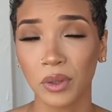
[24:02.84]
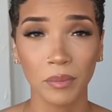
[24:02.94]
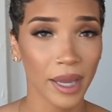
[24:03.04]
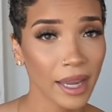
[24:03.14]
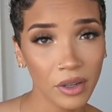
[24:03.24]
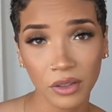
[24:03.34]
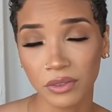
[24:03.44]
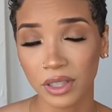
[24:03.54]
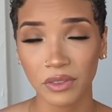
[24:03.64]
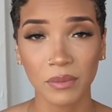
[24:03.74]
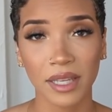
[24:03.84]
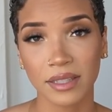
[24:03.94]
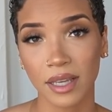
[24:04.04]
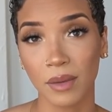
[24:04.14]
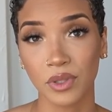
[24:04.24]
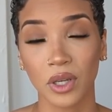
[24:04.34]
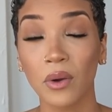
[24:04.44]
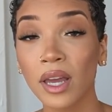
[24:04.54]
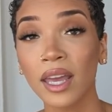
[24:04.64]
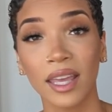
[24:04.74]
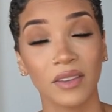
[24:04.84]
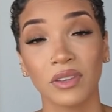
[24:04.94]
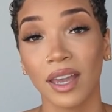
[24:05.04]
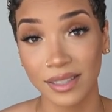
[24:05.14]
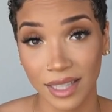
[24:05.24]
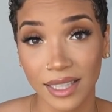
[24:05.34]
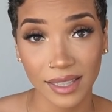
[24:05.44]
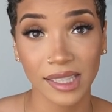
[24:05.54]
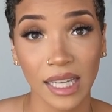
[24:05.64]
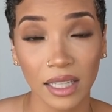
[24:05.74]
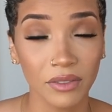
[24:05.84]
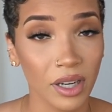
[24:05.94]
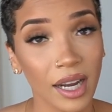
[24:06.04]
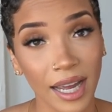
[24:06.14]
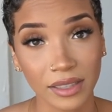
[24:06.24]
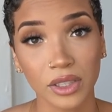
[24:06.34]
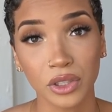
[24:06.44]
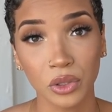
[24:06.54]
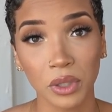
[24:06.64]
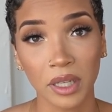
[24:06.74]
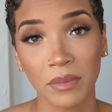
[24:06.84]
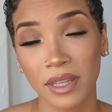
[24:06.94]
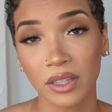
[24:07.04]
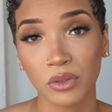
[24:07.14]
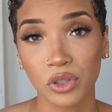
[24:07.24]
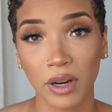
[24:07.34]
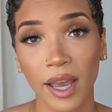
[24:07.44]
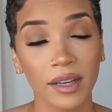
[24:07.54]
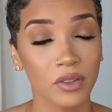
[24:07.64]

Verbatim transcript: can paint over if you mess up. So if you guys like this style of art, I actually do recommend that you try it.